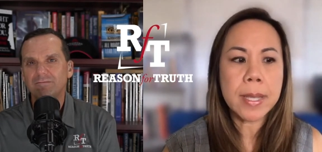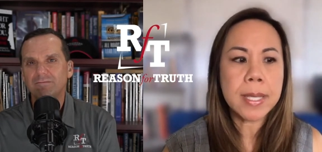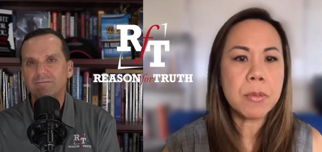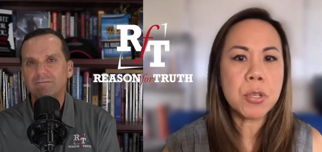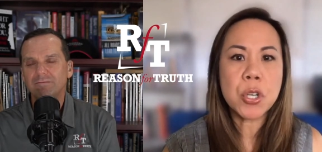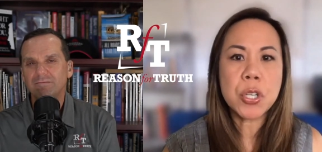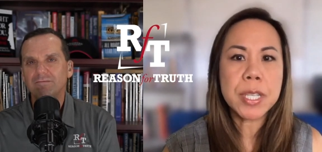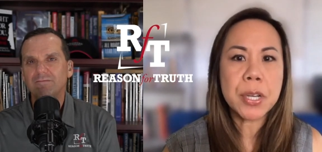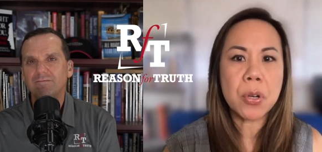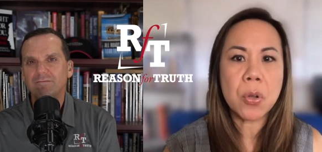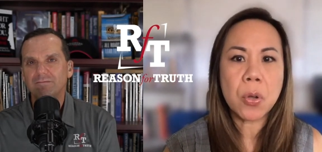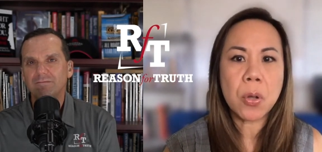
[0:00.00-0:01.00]
Speaker 1: Some churches here
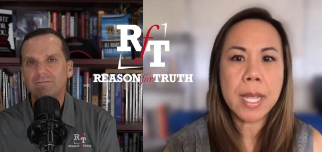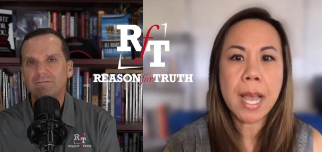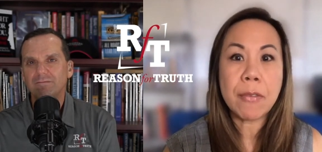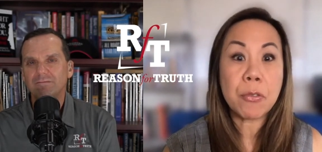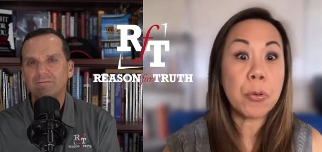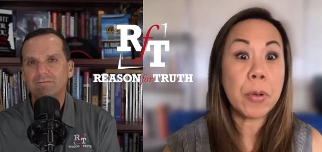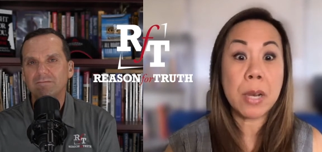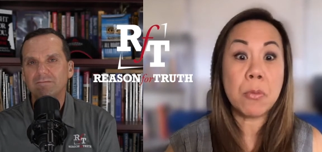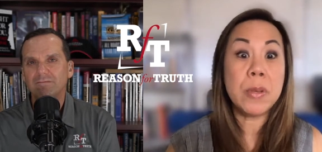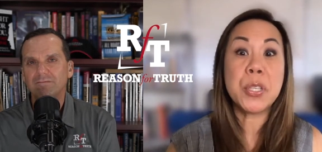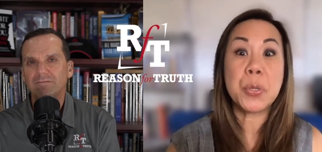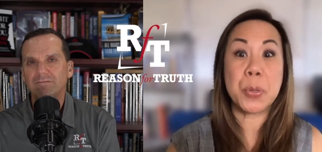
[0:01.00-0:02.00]
locally have created
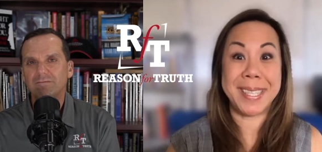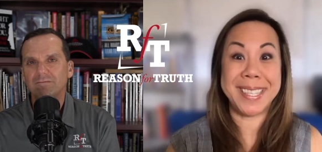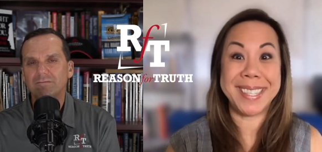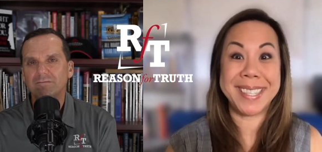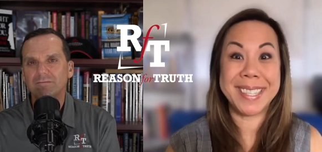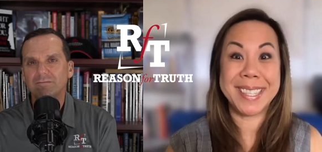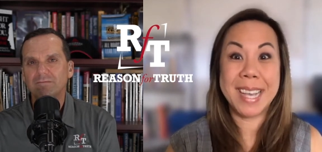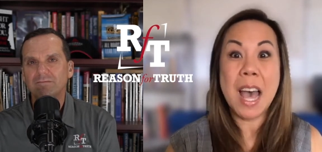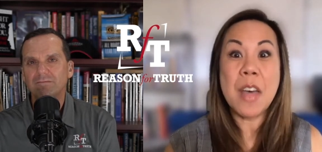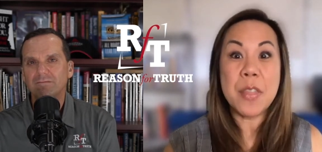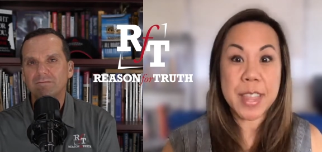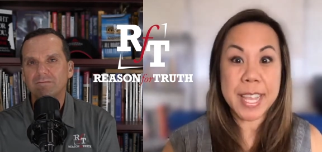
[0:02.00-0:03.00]
resources
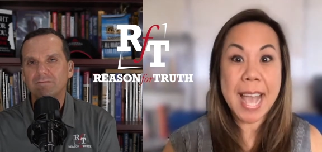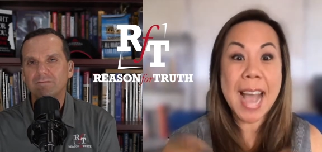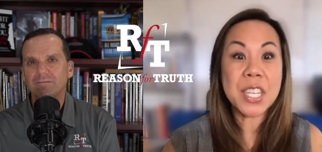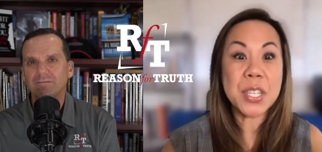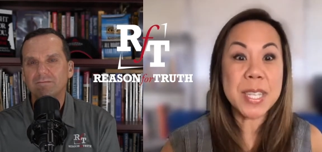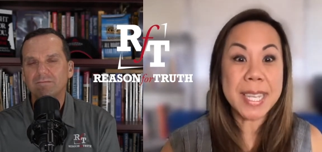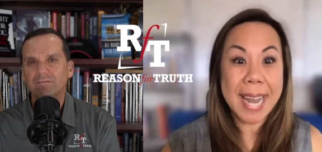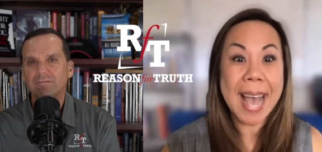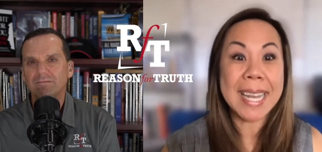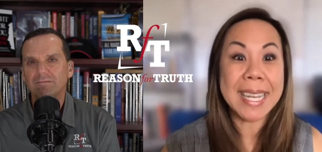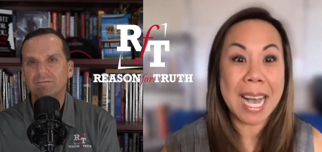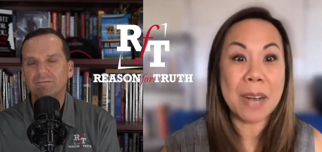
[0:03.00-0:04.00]
that they actually can
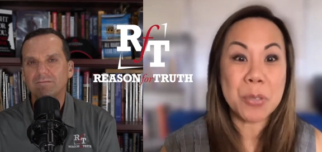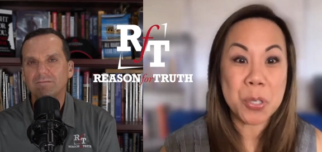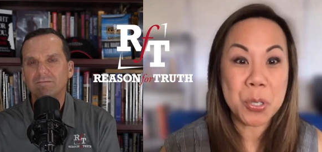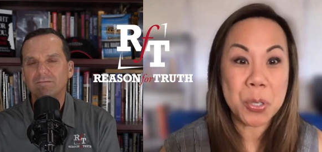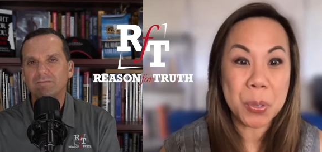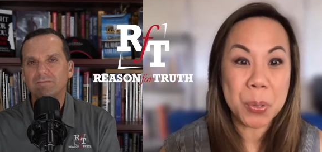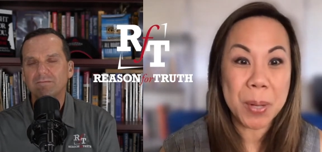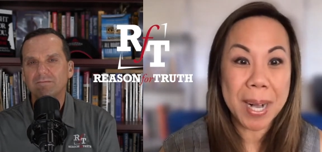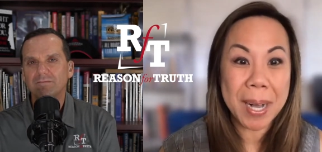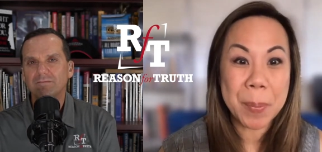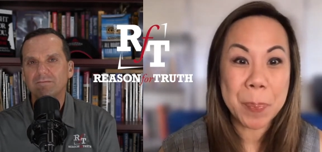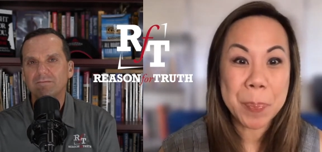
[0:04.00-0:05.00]
hand out to.
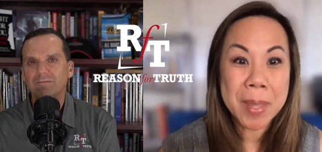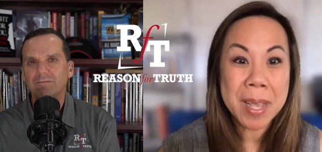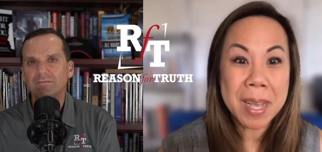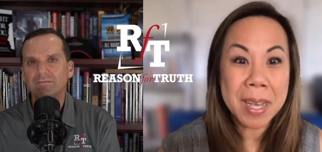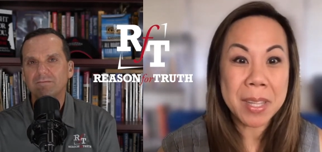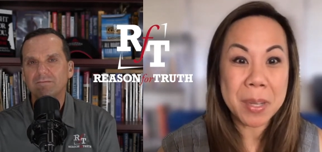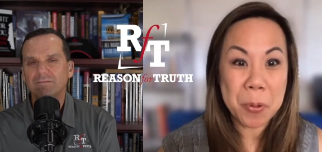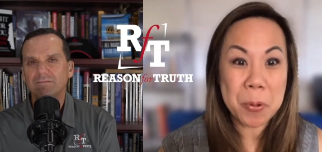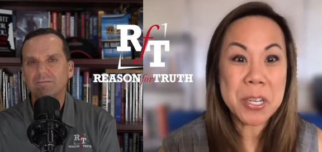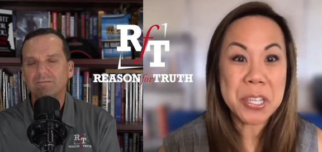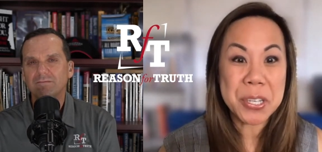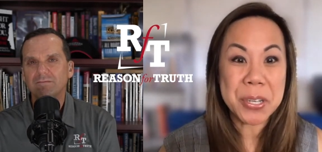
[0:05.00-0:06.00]
Um, their
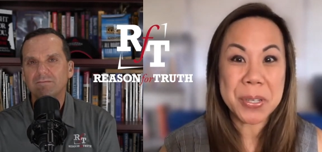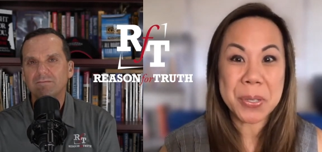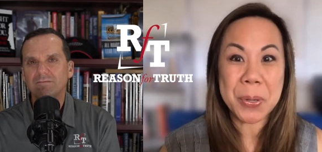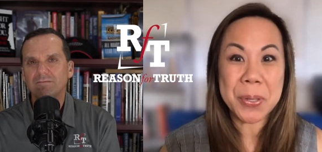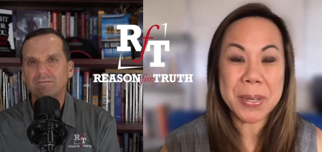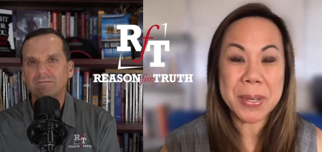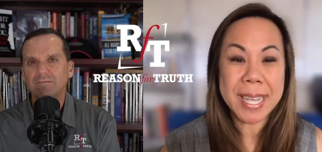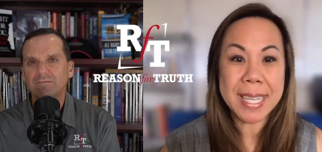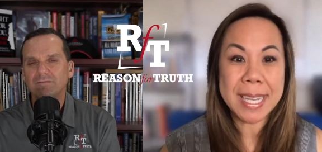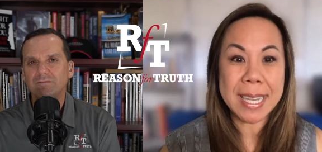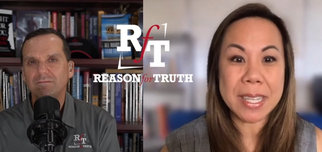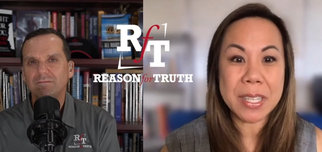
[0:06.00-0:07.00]
parishioners or their
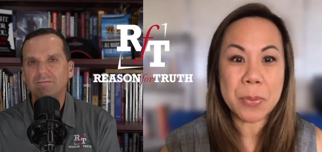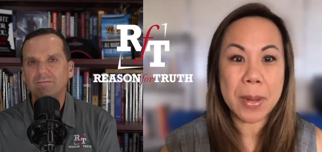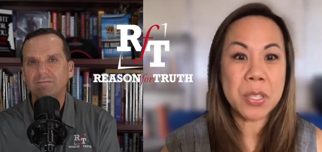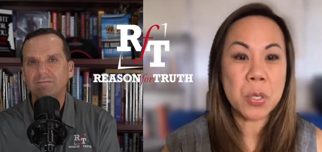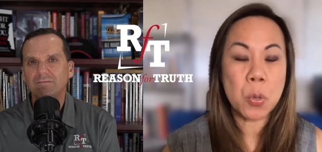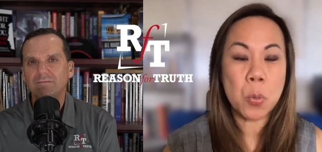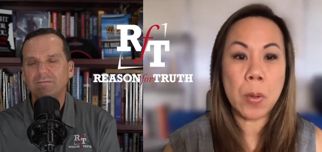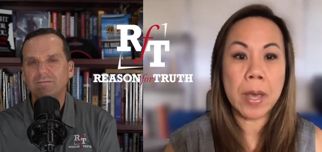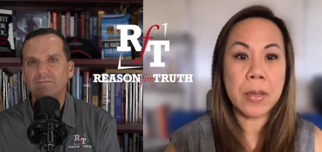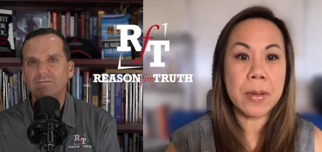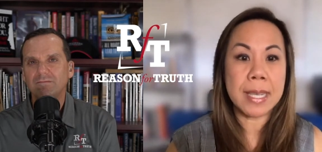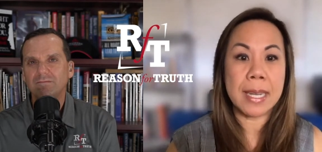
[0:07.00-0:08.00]
attendees, right? So whether
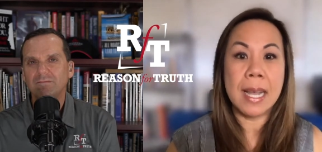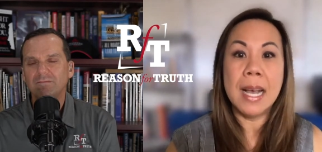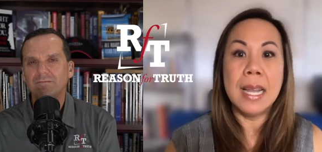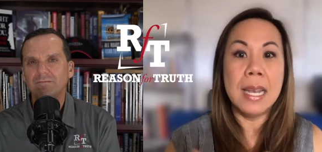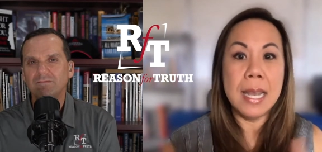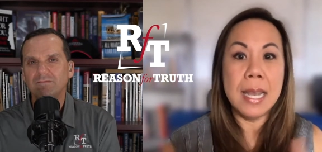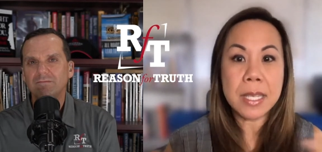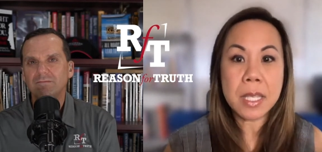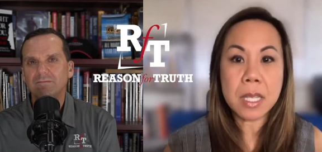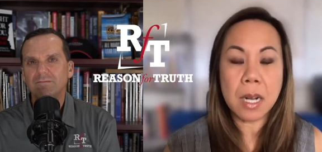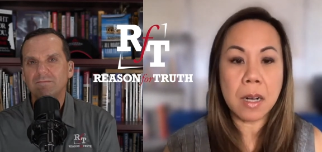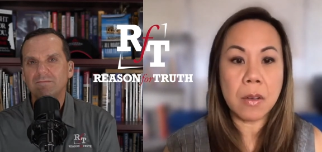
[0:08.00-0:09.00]
it's a list
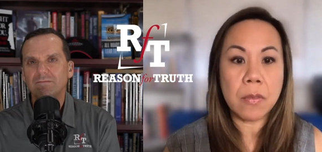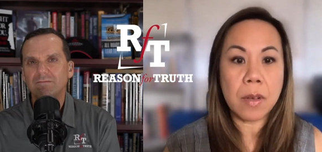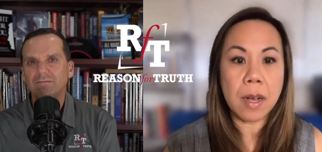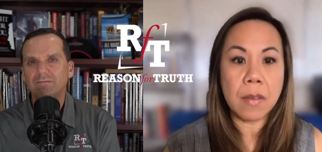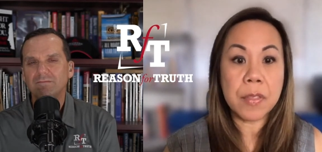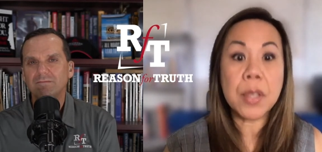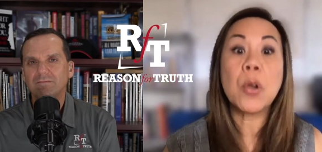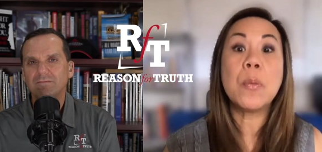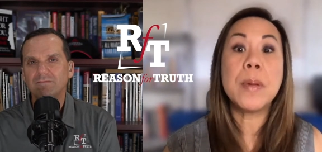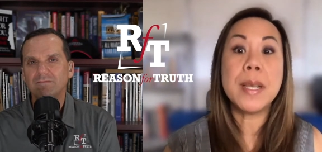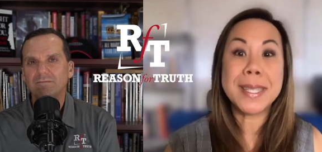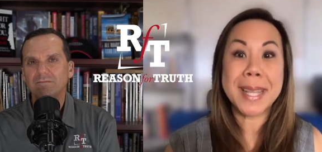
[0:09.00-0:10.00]
of, of
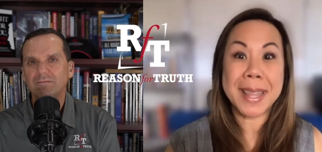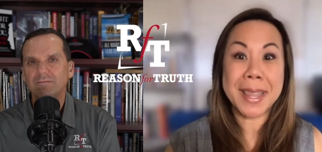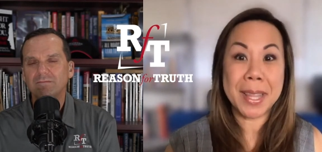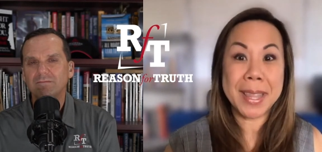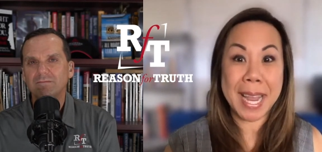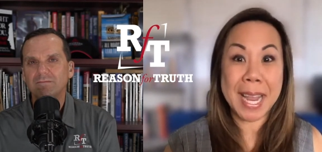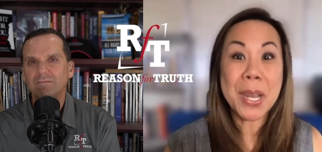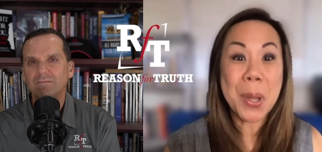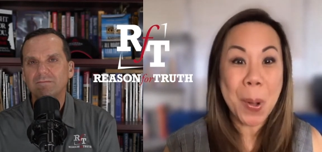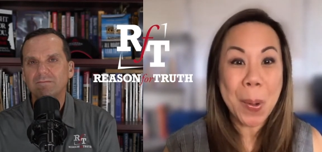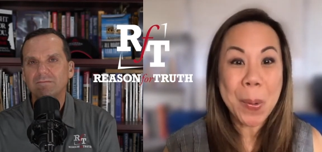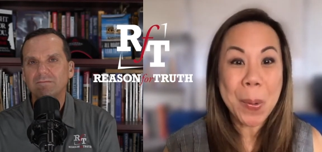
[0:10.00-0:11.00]
therapists that they
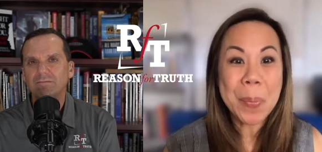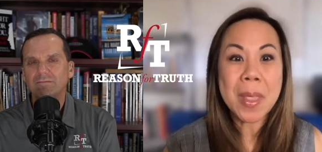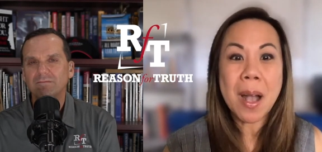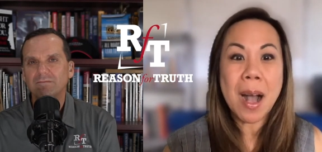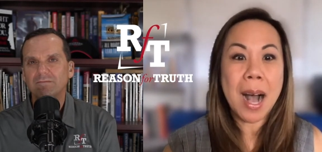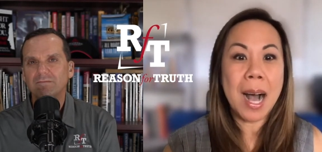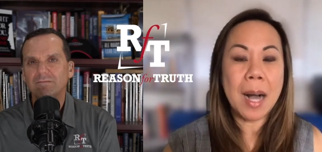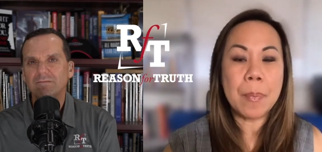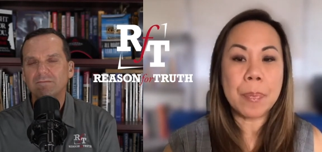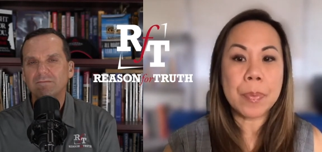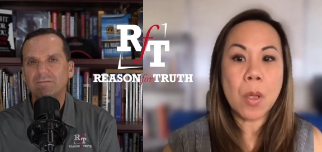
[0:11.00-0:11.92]
know, um,